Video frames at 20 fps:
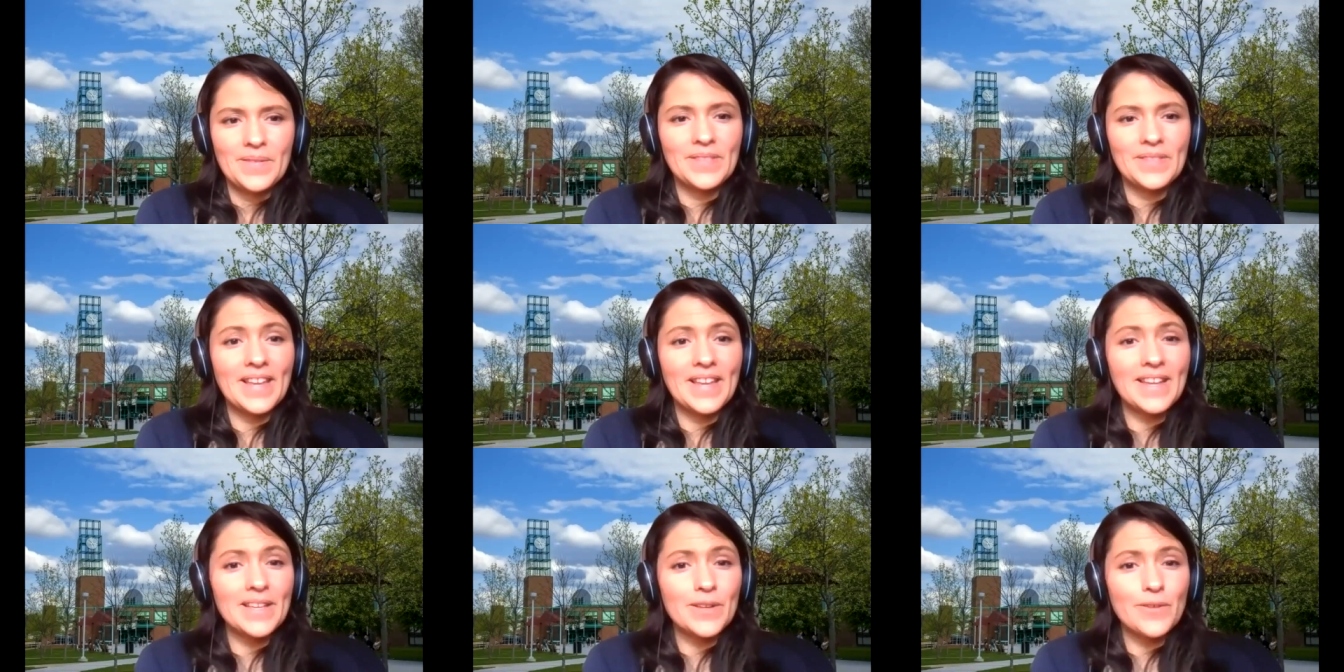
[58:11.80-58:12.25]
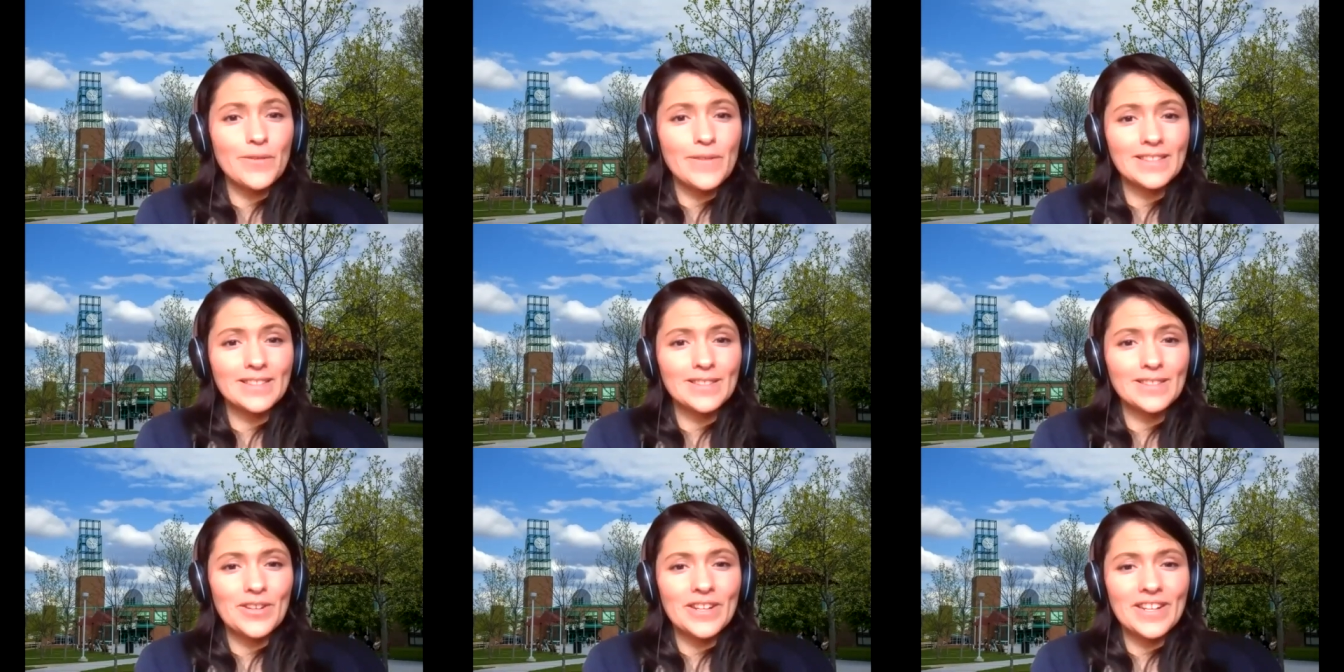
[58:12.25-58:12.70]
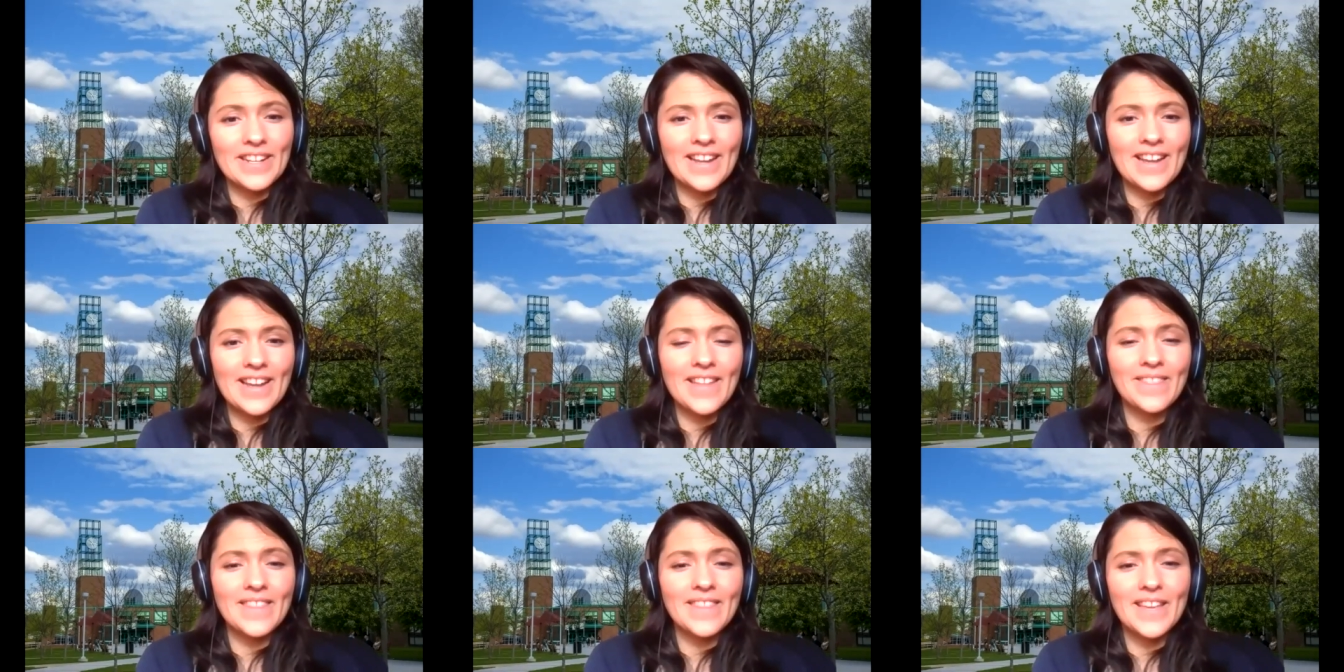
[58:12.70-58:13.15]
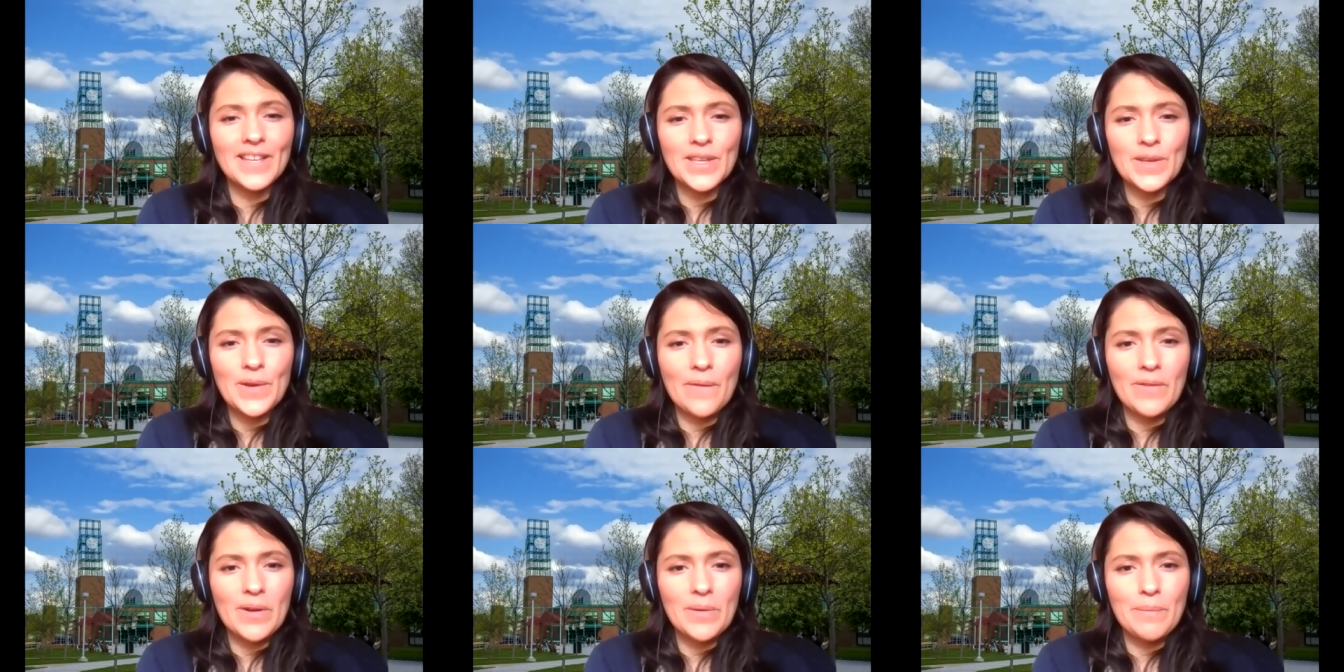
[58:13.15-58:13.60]
Well, thank you, Vitória, and thank
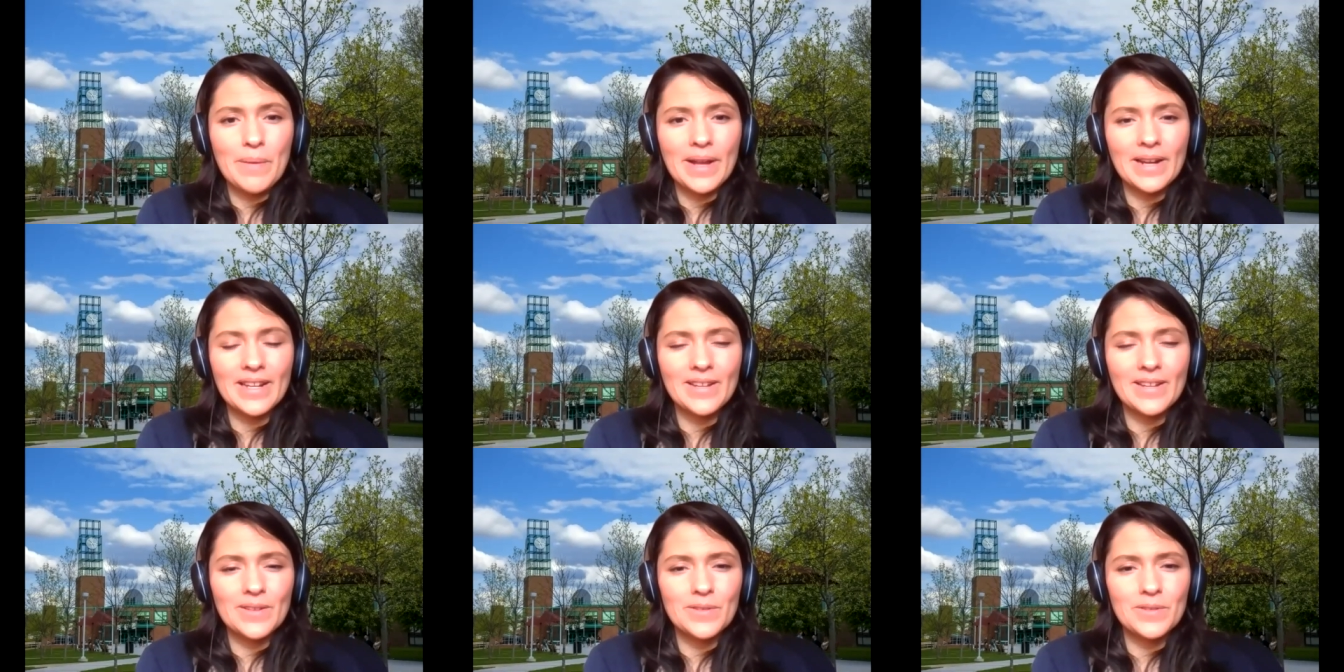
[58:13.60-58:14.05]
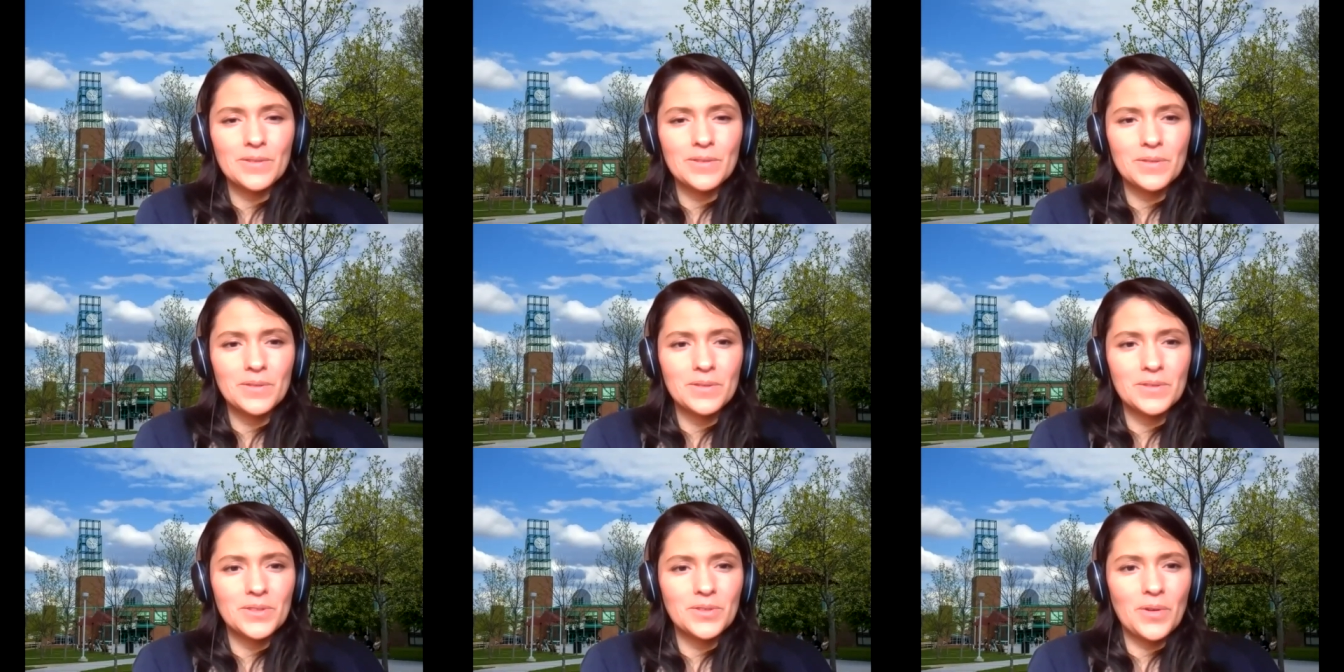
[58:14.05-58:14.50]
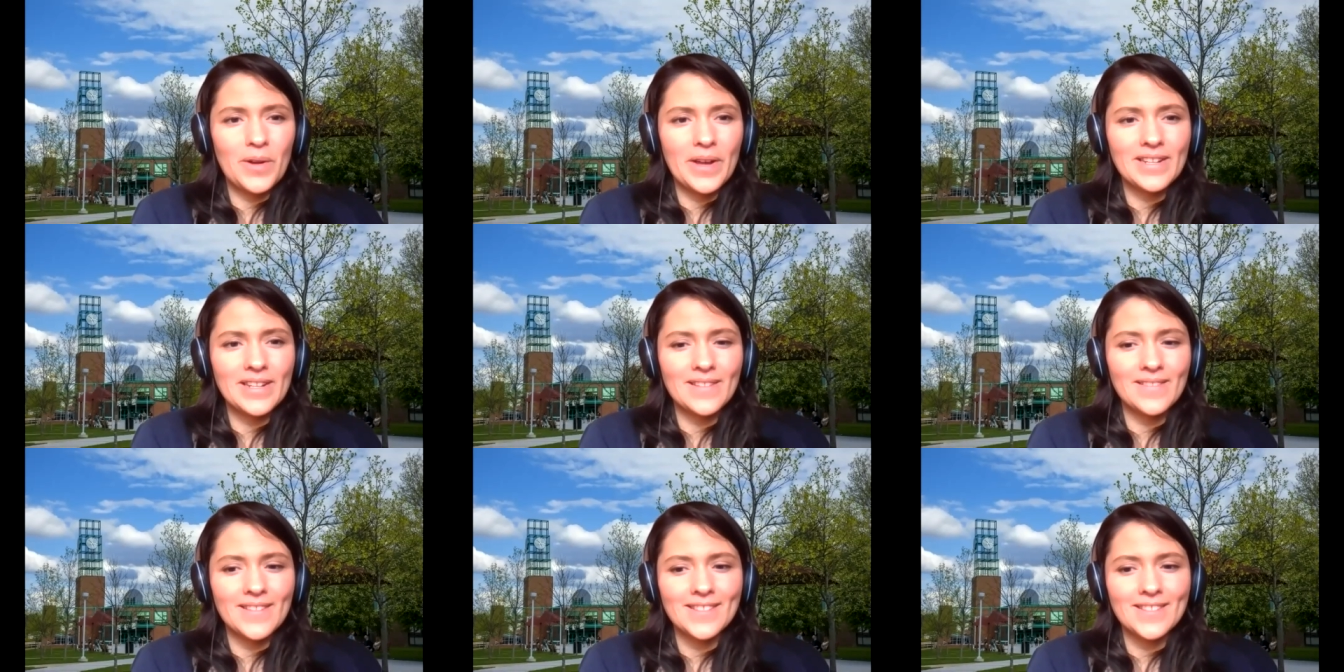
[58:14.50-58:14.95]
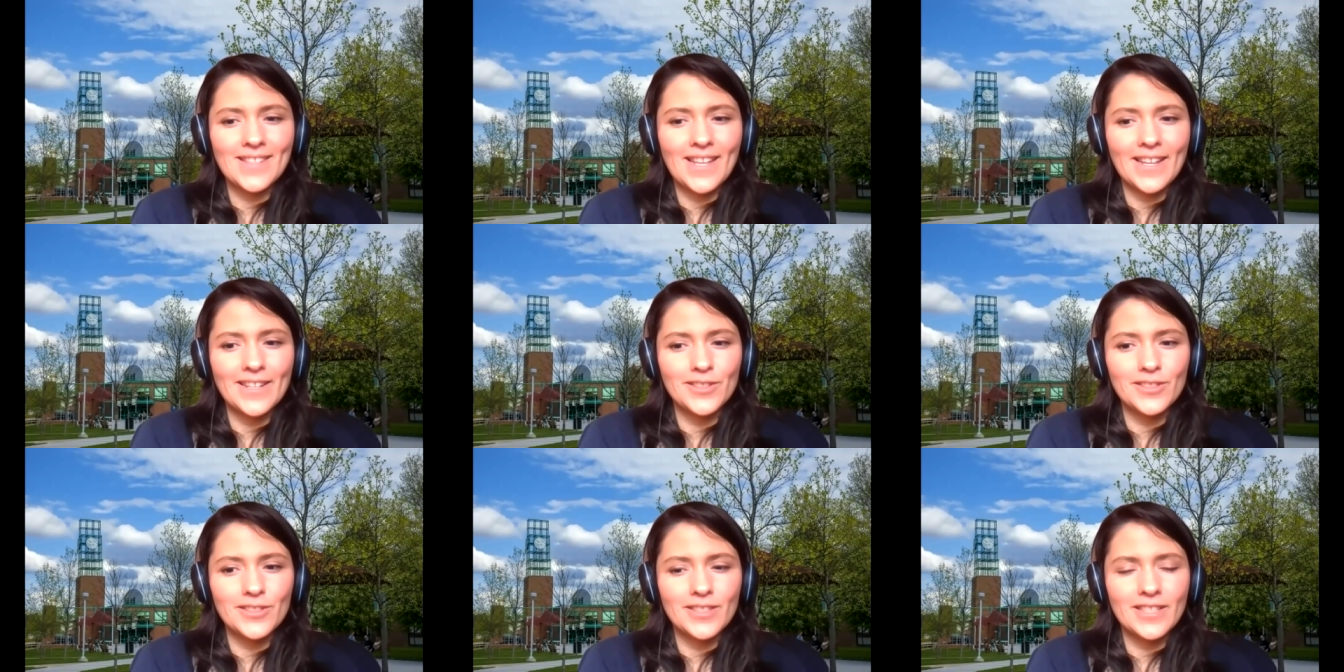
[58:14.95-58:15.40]
you everybody who joined in this
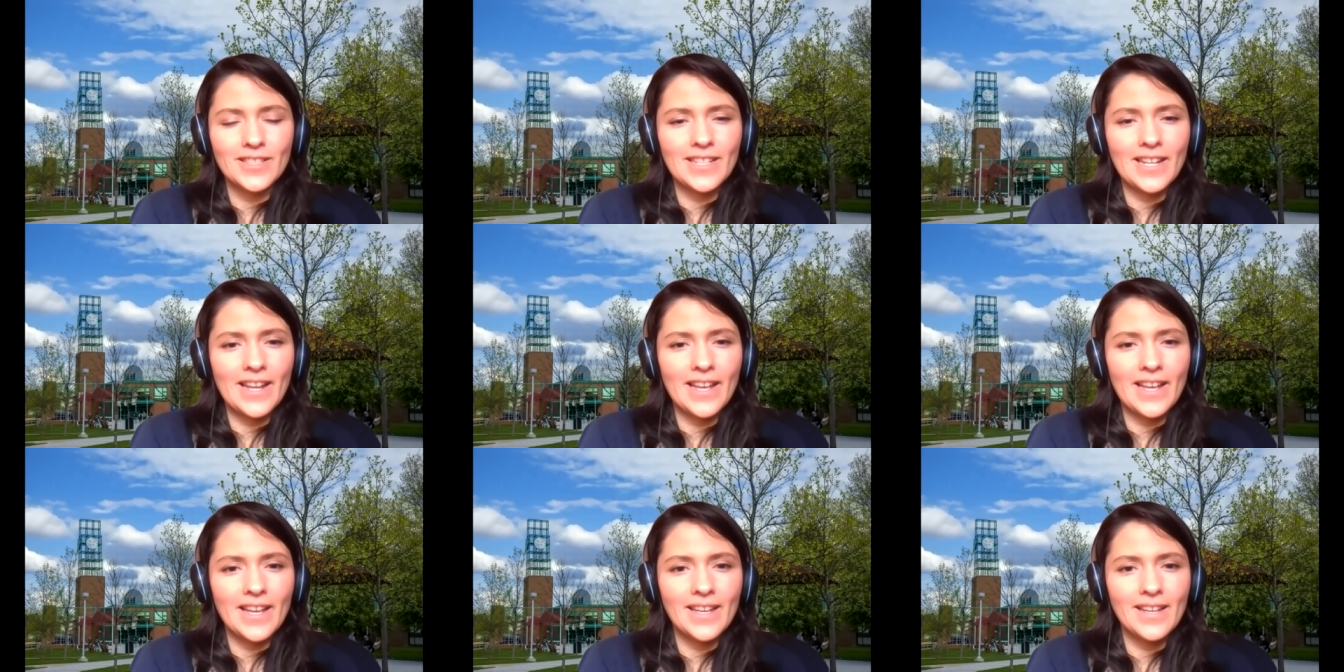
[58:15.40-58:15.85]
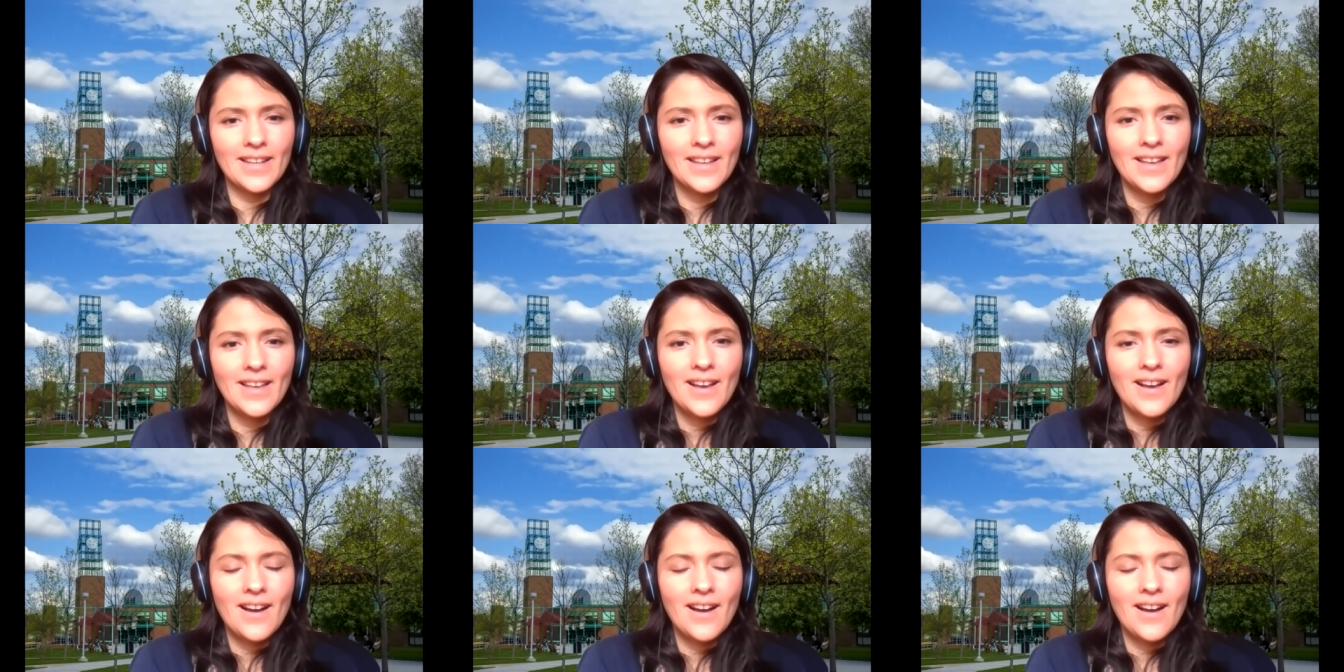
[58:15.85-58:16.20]
session today.